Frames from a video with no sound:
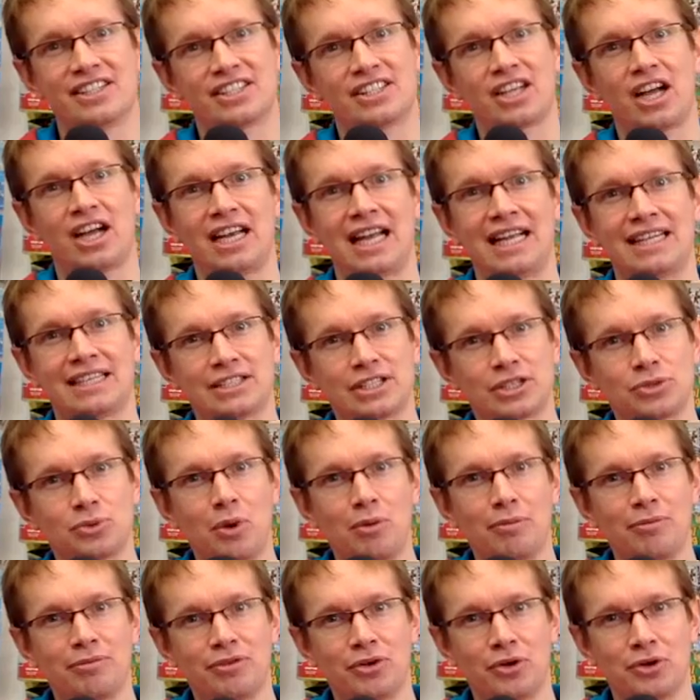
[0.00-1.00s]
Skylanders
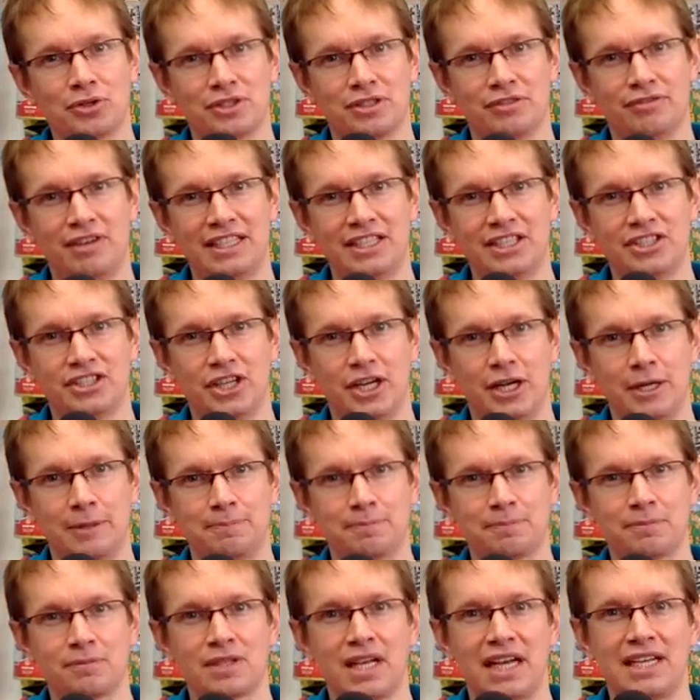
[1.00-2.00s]
Swap Force Adventure.
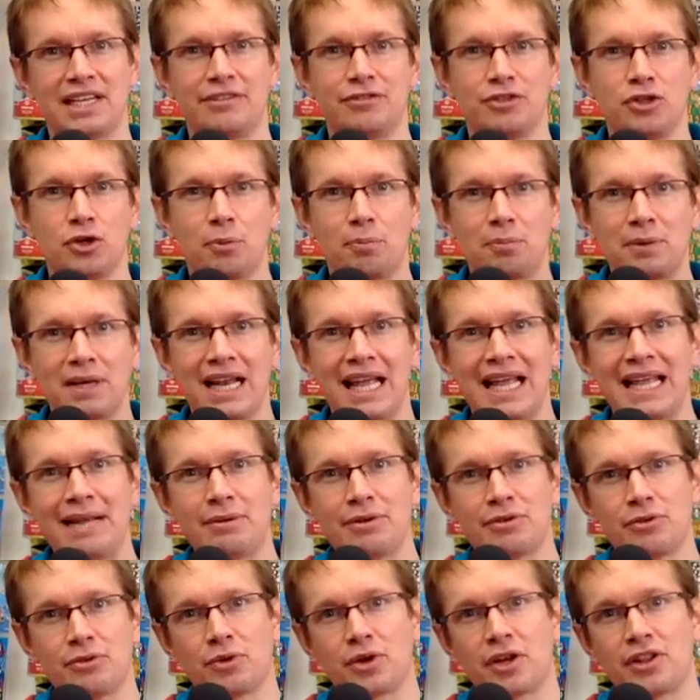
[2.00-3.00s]
And if you're playing
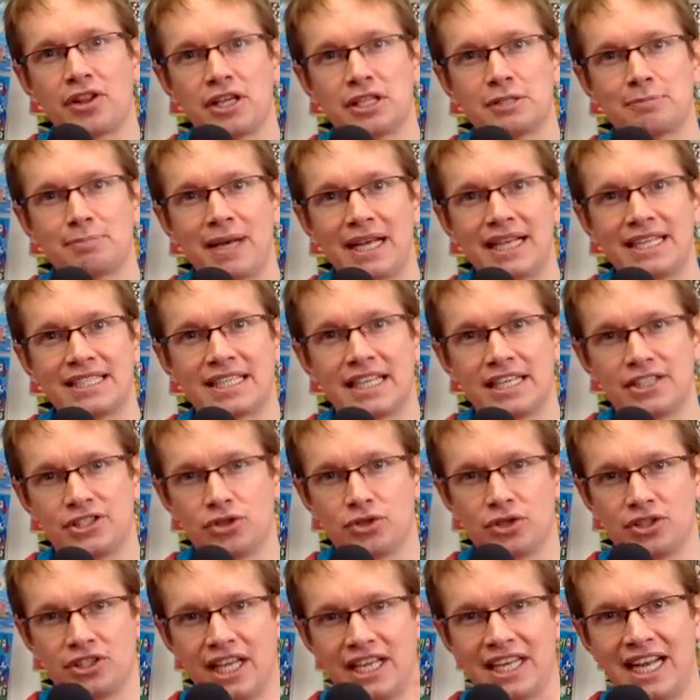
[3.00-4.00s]
with one of those bases, you
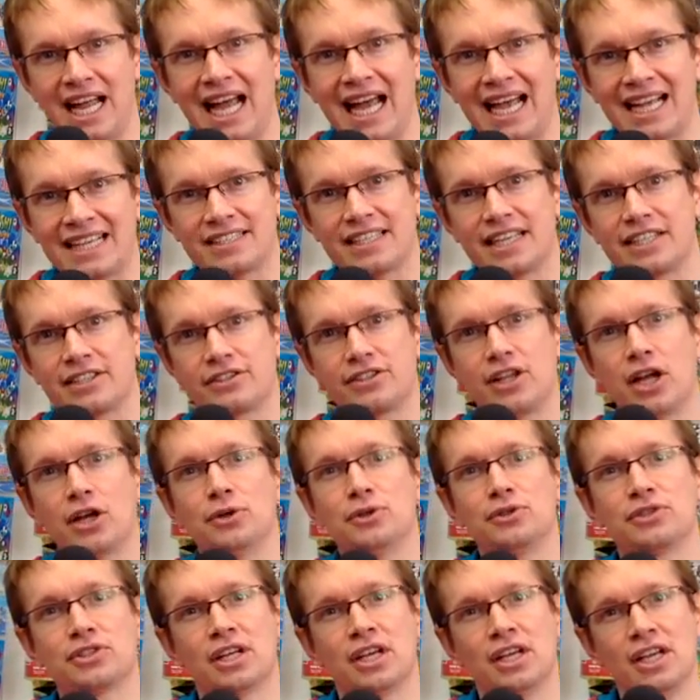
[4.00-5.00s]
can then access
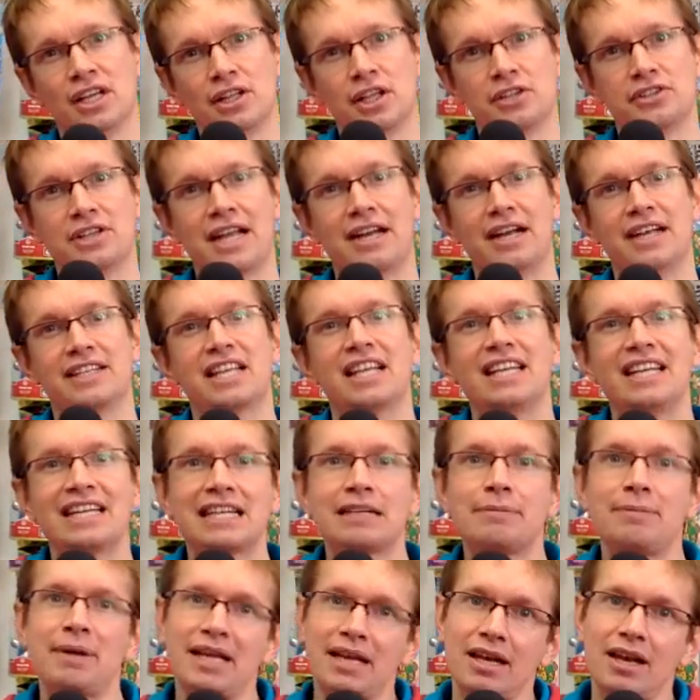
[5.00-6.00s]
those areas, a
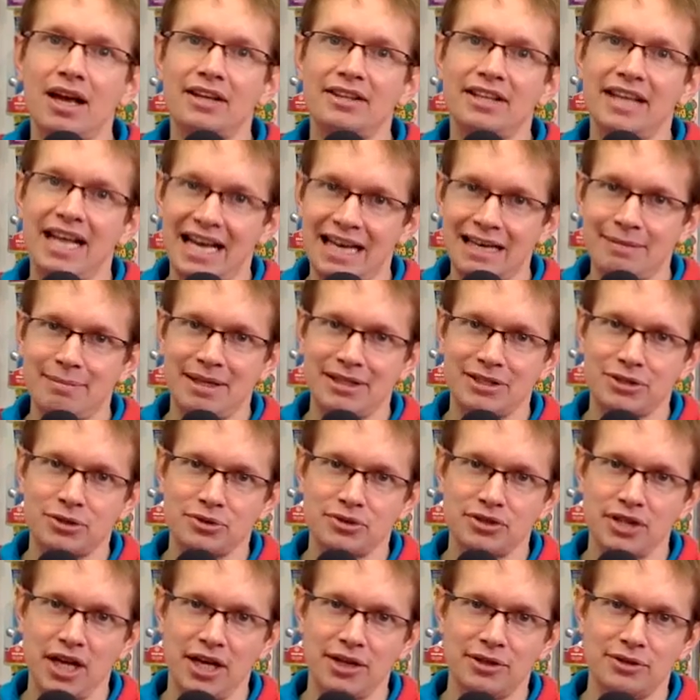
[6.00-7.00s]
little bit like the elemental
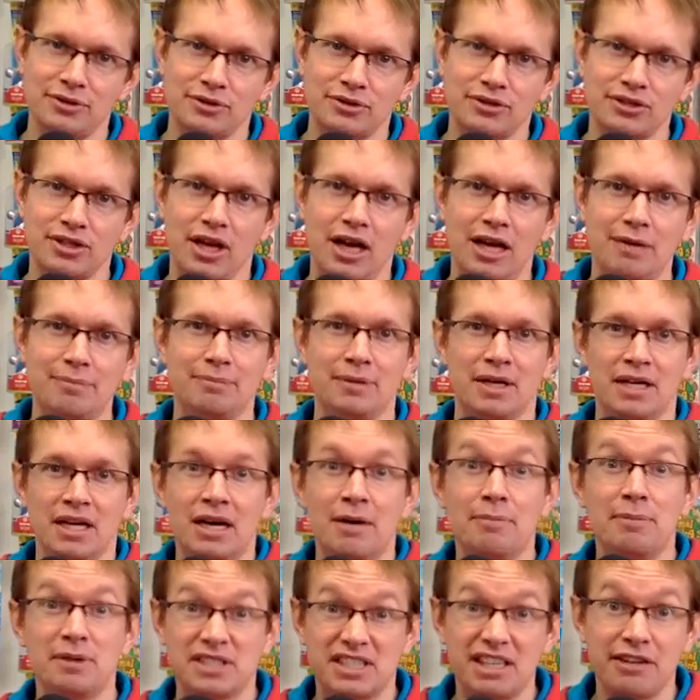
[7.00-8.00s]
zones,
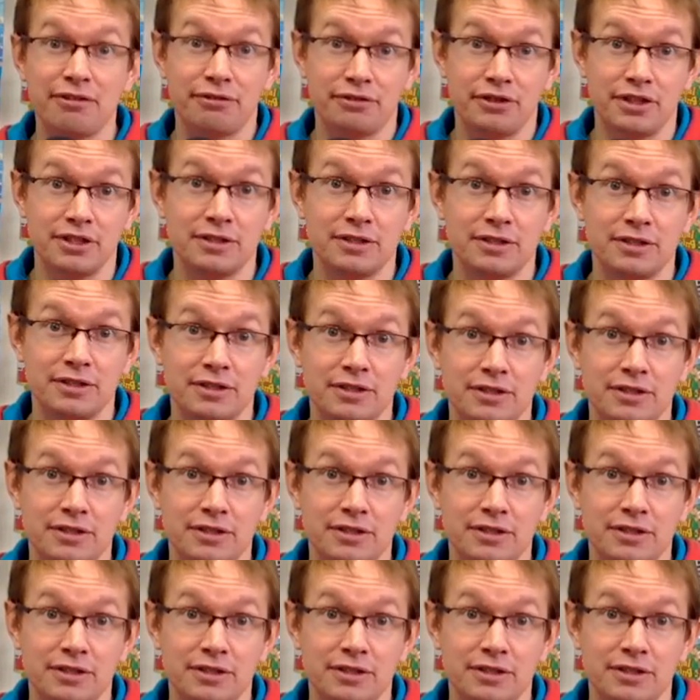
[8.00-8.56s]
but different.